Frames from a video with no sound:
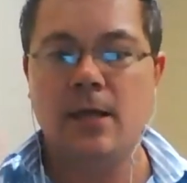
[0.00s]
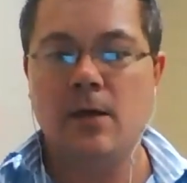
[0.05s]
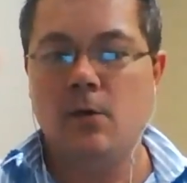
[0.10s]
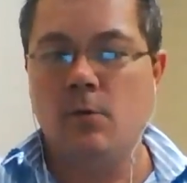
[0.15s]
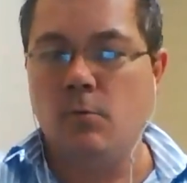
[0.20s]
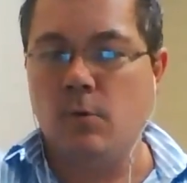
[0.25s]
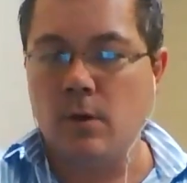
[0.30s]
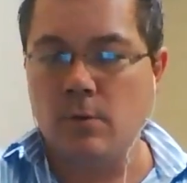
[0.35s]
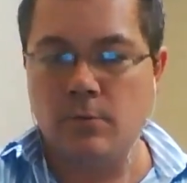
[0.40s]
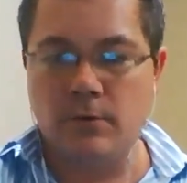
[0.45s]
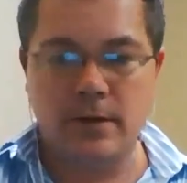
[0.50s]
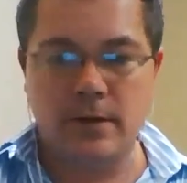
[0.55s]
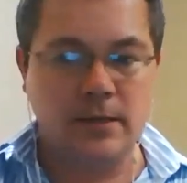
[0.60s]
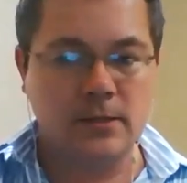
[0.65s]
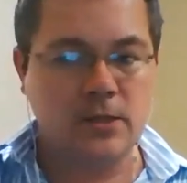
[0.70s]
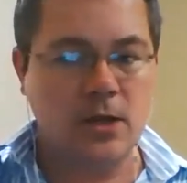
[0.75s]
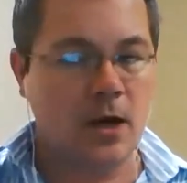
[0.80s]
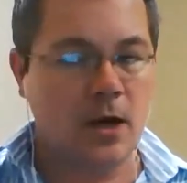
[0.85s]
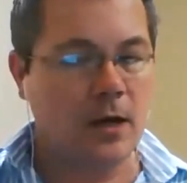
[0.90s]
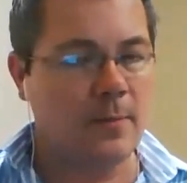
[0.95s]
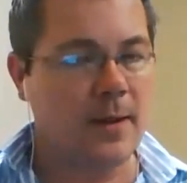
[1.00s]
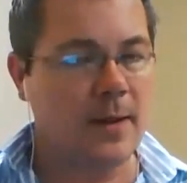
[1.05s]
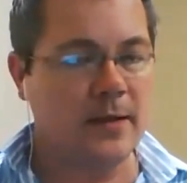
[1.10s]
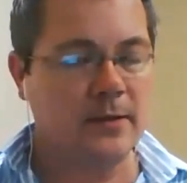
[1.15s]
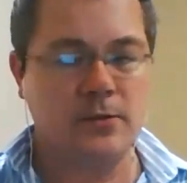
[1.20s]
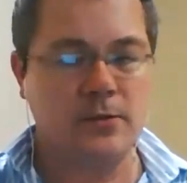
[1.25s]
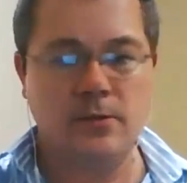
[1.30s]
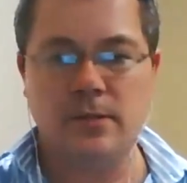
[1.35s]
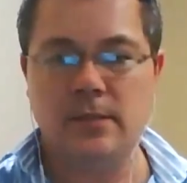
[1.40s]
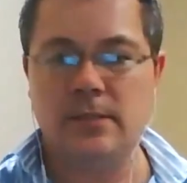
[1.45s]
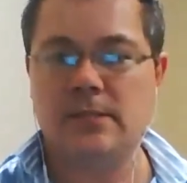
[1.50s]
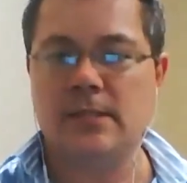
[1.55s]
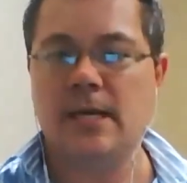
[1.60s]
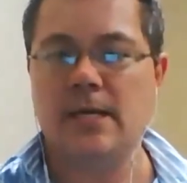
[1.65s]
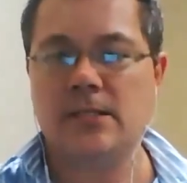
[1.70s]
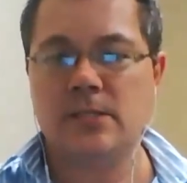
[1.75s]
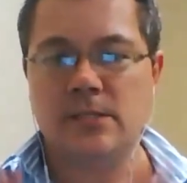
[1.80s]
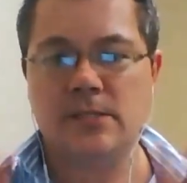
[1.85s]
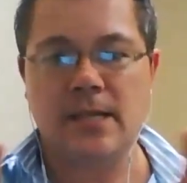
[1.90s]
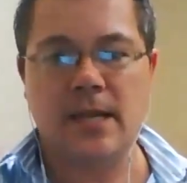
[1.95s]
what we're going to talk about during the
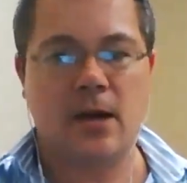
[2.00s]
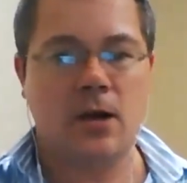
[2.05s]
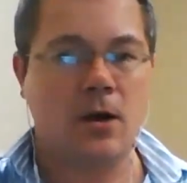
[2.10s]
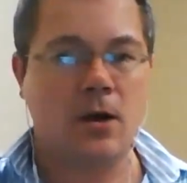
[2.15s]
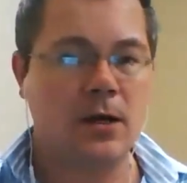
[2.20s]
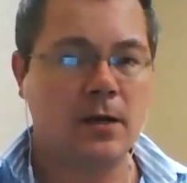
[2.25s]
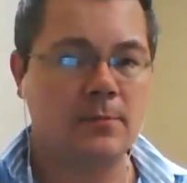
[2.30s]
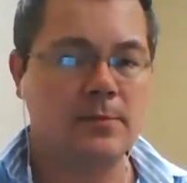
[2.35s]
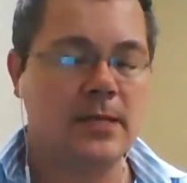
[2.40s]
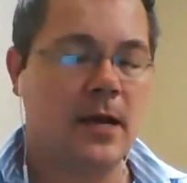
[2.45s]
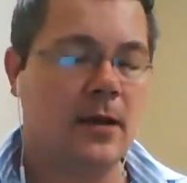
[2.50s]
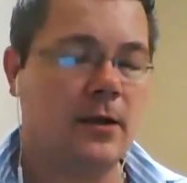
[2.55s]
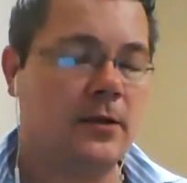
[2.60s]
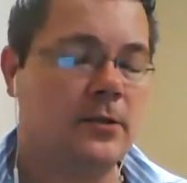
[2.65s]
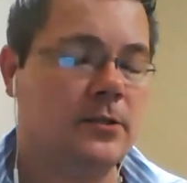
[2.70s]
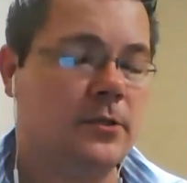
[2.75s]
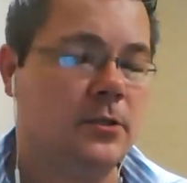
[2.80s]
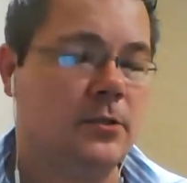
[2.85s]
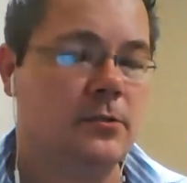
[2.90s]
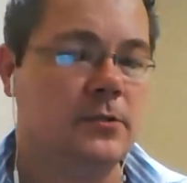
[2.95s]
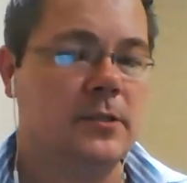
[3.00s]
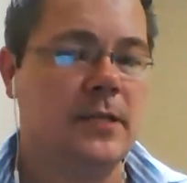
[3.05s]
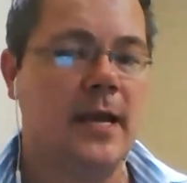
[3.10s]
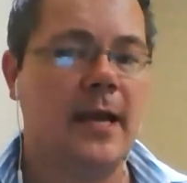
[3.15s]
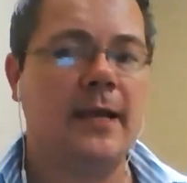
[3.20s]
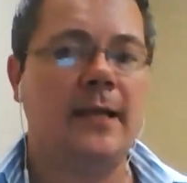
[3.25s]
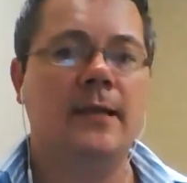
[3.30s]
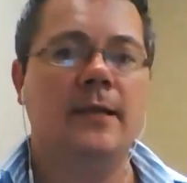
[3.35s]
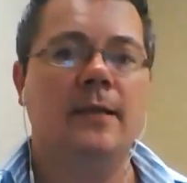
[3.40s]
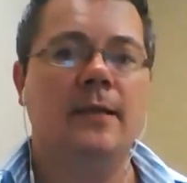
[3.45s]
sessions. That all comes out on Tuesday.